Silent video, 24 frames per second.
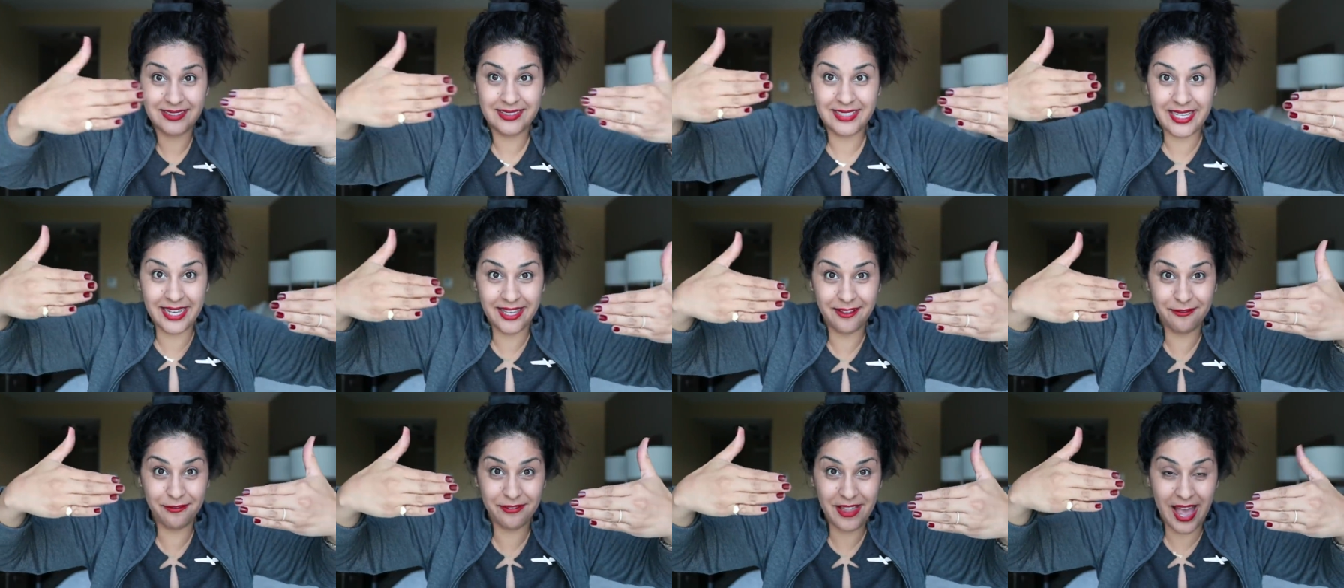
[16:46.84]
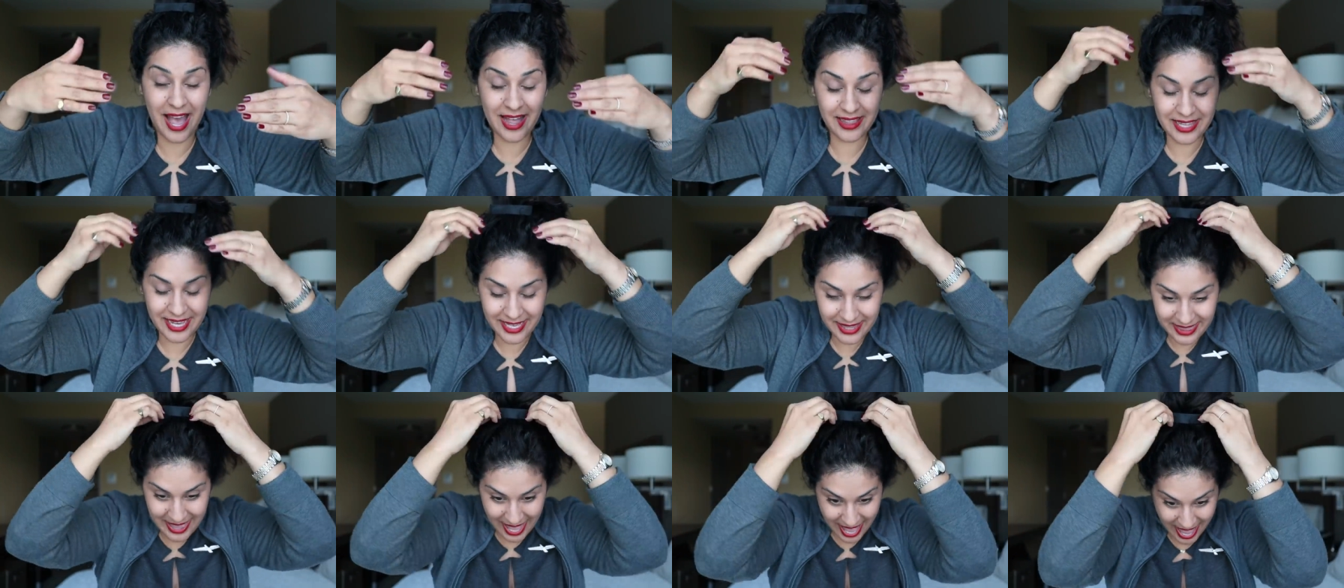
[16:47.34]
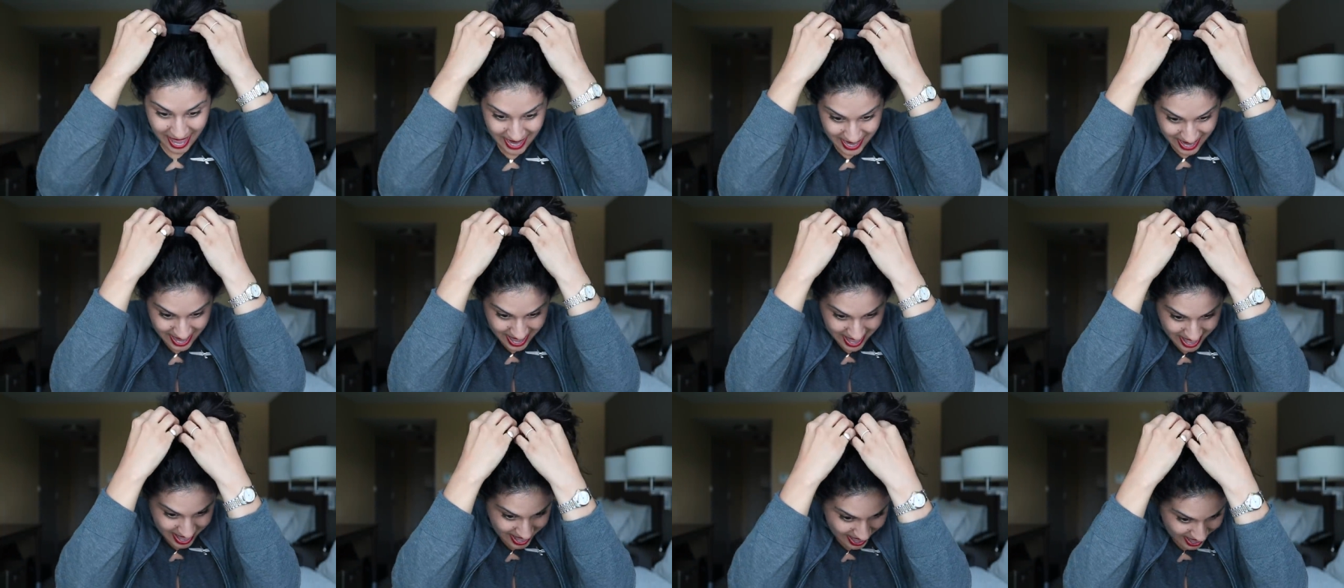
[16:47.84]
like flat like that,
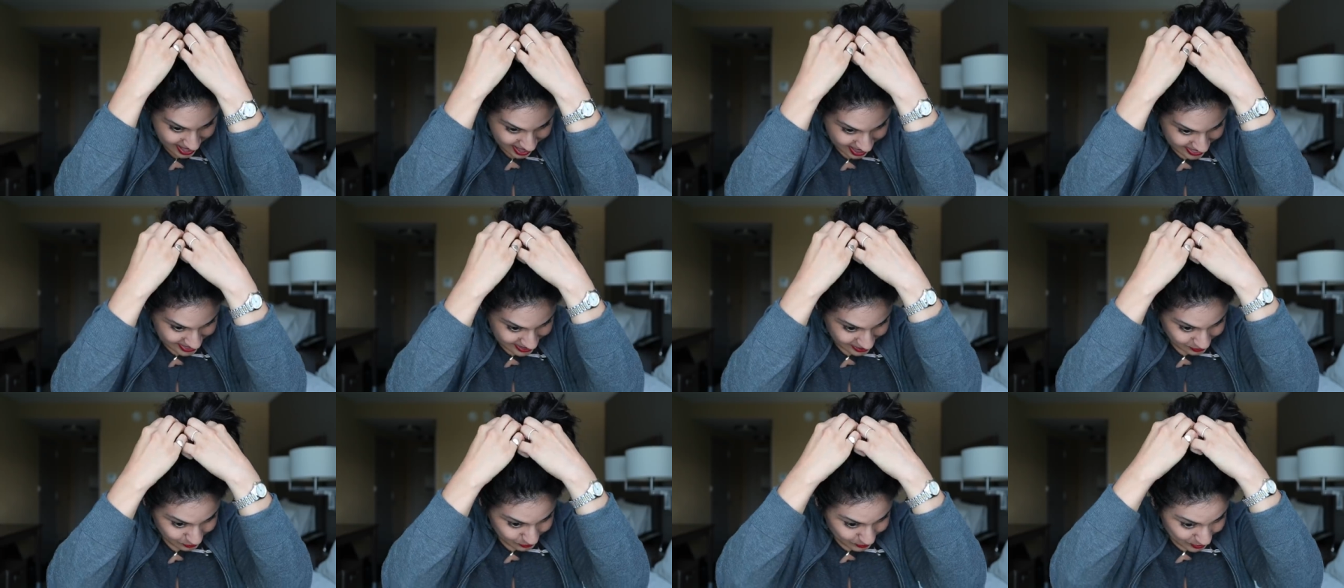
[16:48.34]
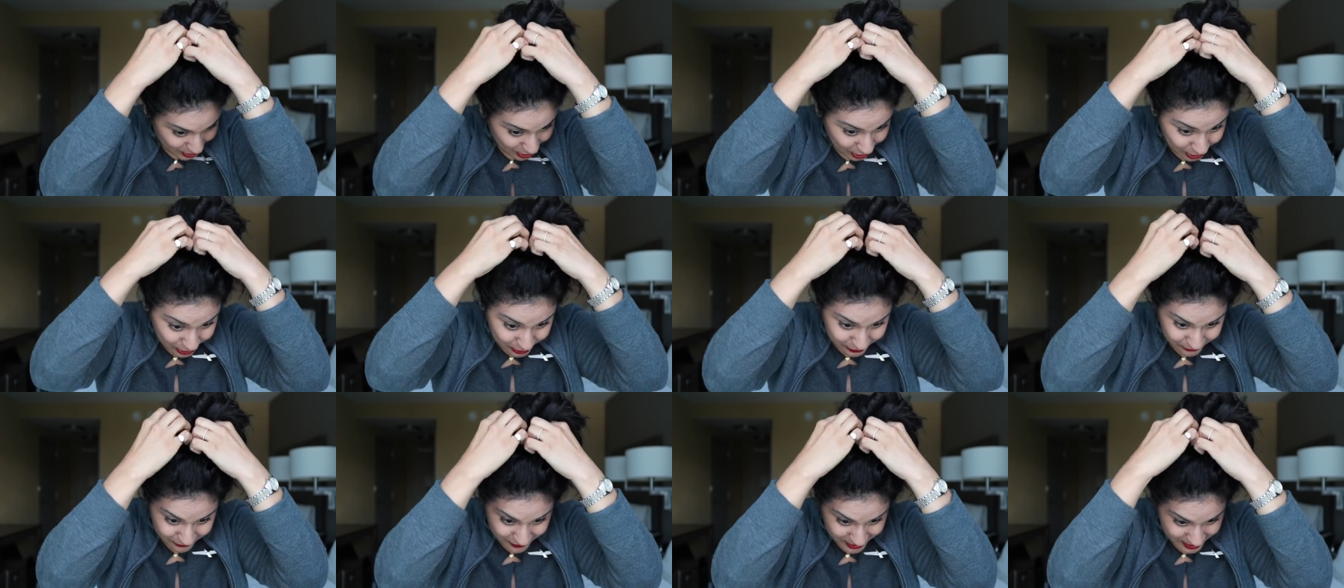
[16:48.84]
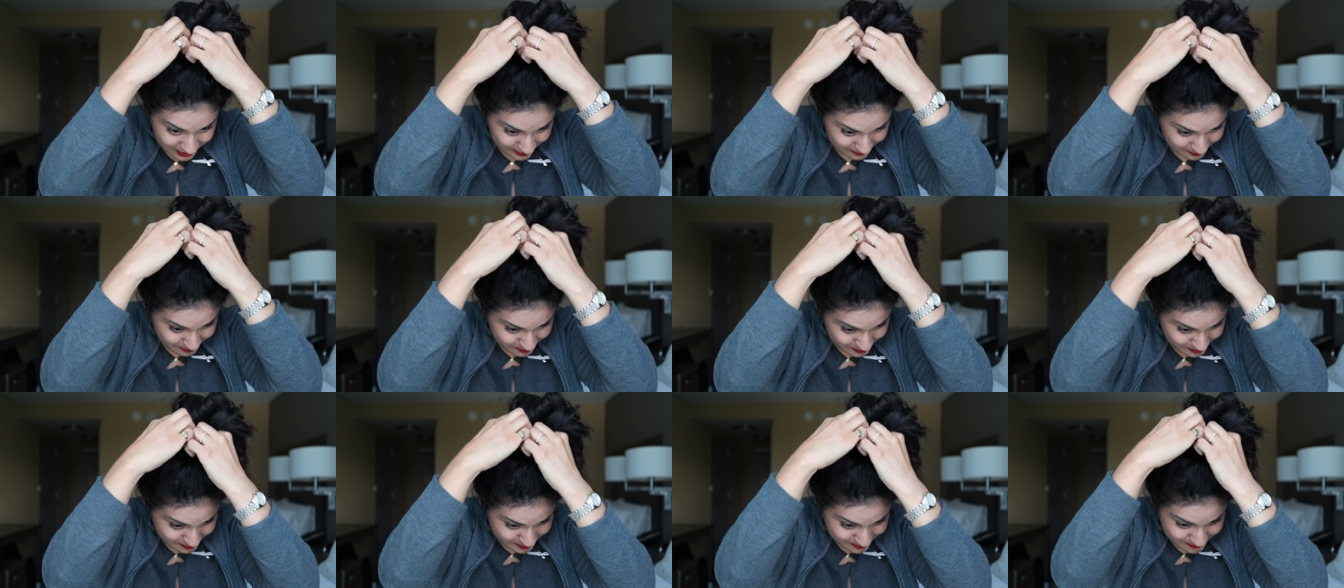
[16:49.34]
and then you curve
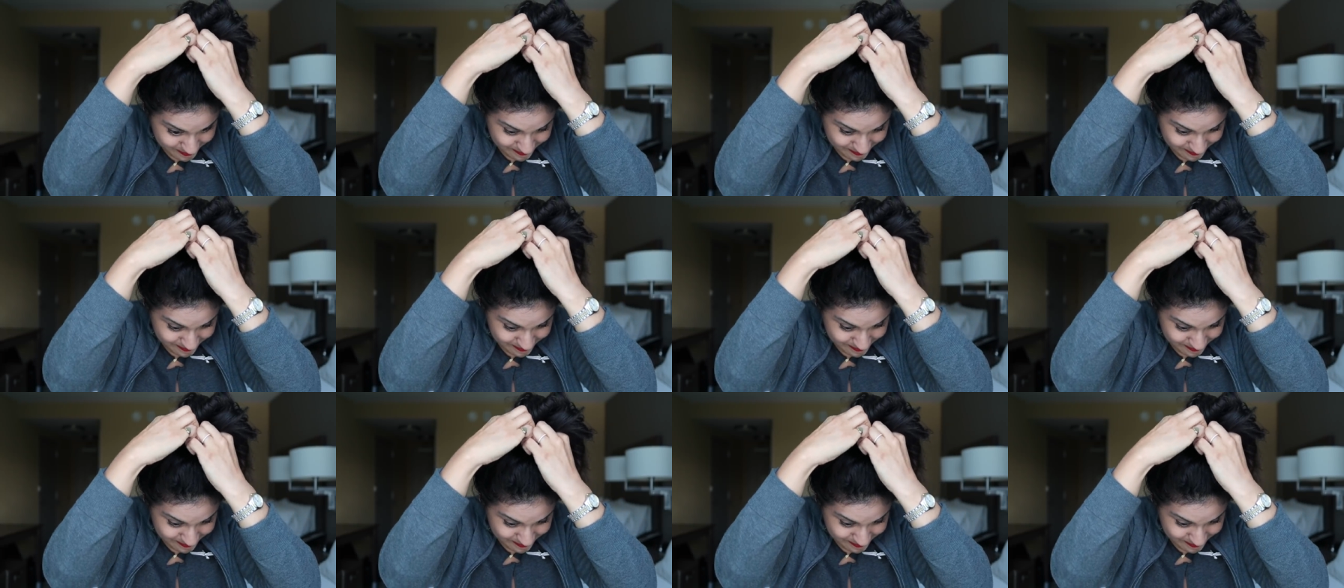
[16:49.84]
it